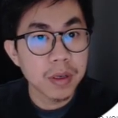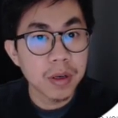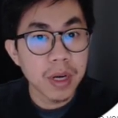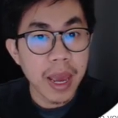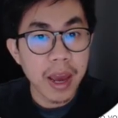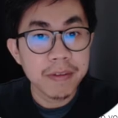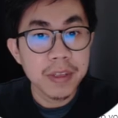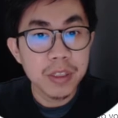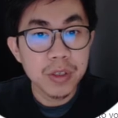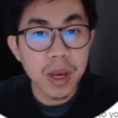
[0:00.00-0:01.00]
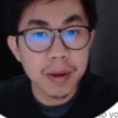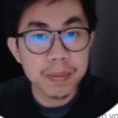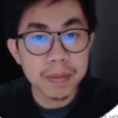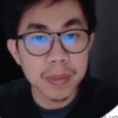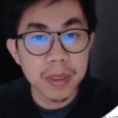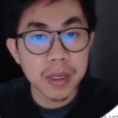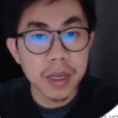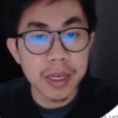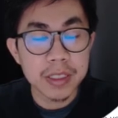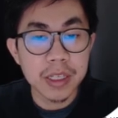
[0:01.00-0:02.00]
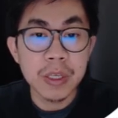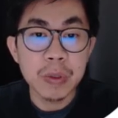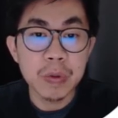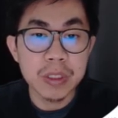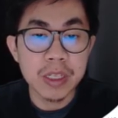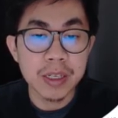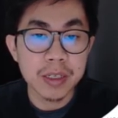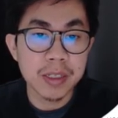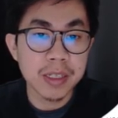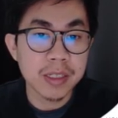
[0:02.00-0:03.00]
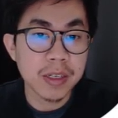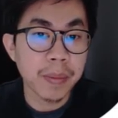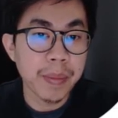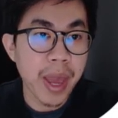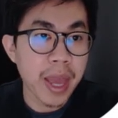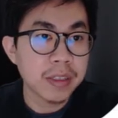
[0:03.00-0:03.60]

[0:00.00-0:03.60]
After you have executed this command,